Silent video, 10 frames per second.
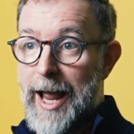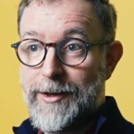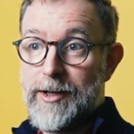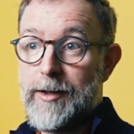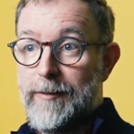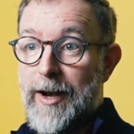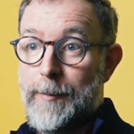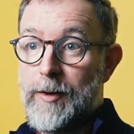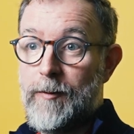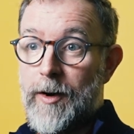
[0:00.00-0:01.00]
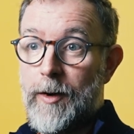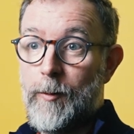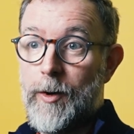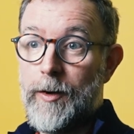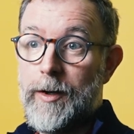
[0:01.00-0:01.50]
as you develop your final
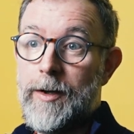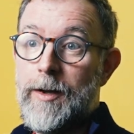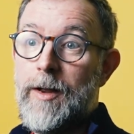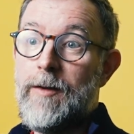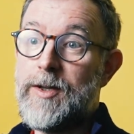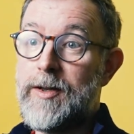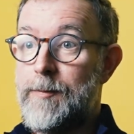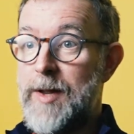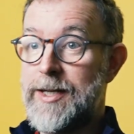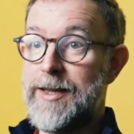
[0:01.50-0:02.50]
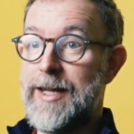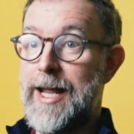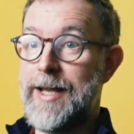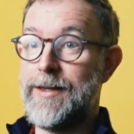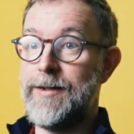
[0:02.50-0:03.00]
work to submit at the
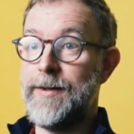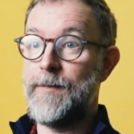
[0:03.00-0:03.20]
end.